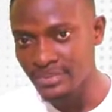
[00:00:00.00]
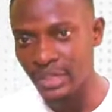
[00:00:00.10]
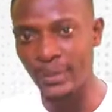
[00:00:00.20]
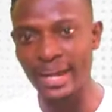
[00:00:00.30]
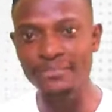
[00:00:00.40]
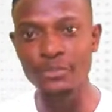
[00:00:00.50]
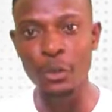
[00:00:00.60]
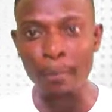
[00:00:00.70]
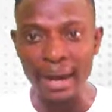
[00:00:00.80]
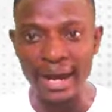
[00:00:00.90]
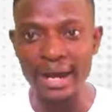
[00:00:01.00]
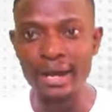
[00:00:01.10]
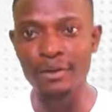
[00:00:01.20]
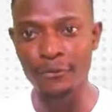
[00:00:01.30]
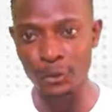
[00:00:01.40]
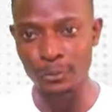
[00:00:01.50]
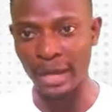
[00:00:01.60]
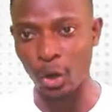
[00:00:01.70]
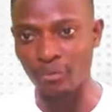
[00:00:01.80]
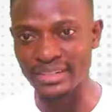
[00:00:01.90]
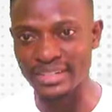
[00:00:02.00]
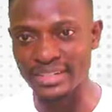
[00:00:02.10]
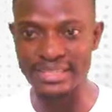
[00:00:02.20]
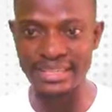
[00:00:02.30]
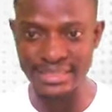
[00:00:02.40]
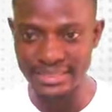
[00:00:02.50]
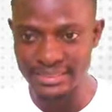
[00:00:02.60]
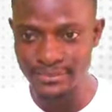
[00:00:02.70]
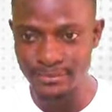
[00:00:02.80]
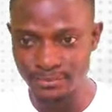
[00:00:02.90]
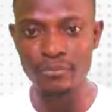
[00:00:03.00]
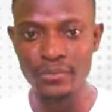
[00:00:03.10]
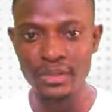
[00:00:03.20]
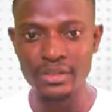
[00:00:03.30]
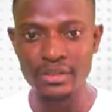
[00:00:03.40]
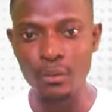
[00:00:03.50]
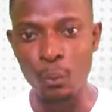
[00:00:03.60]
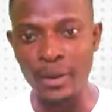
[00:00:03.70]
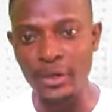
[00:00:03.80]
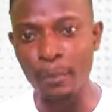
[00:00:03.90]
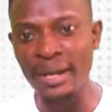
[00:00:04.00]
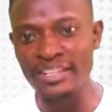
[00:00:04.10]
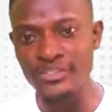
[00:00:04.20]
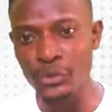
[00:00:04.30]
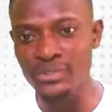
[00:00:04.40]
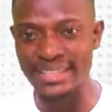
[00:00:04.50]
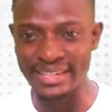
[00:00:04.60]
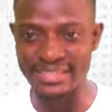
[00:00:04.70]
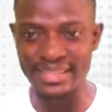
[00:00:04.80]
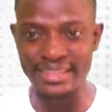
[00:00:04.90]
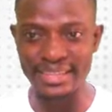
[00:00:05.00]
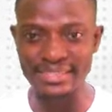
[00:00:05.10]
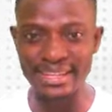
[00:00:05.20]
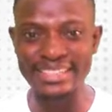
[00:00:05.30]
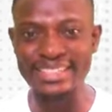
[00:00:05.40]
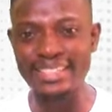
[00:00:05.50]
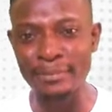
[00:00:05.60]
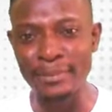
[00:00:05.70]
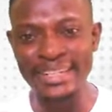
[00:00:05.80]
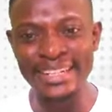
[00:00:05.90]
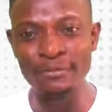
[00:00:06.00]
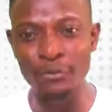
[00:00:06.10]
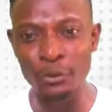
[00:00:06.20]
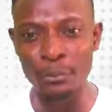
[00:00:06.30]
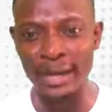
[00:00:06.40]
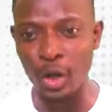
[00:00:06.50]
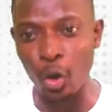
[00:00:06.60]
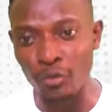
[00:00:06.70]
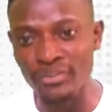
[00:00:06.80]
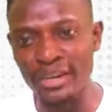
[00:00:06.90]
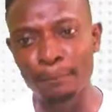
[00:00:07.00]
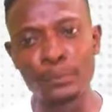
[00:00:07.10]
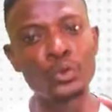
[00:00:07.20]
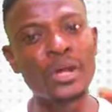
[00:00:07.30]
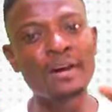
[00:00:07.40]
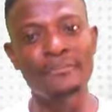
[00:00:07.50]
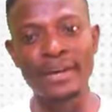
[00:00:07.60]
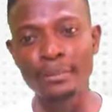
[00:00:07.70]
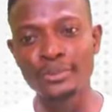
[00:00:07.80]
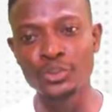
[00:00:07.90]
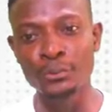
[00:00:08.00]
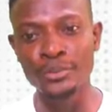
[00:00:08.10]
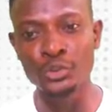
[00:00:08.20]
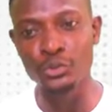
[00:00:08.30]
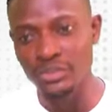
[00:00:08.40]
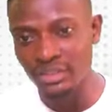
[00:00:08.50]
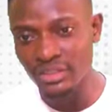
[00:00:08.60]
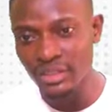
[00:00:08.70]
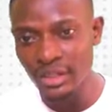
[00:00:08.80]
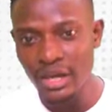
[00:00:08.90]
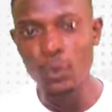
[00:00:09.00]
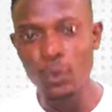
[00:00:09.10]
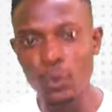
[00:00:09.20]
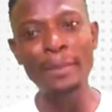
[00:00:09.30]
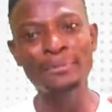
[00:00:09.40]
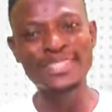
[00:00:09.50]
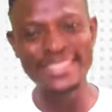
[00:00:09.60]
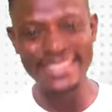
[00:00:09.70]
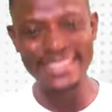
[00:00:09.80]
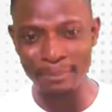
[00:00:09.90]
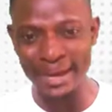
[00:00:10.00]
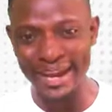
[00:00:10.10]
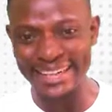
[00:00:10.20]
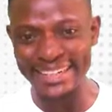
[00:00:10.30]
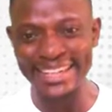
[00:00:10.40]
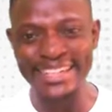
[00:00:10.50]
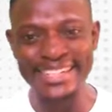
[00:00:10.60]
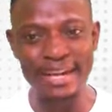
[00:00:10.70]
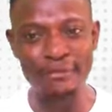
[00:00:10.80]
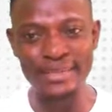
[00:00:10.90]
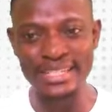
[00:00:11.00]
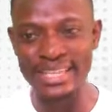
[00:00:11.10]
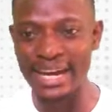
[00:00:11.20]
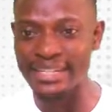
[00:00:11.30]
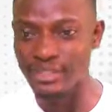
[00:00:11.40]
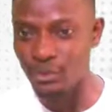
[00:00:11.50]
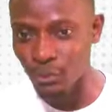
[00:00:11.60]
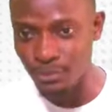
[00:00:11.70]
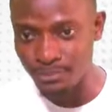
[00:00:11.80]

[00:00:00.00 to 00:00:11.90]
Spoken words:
Now we have number followed by of in this sentence. When number is used in a sentence and it is immediately followed by of, a plural verb should be used when preceded by an indefinite article.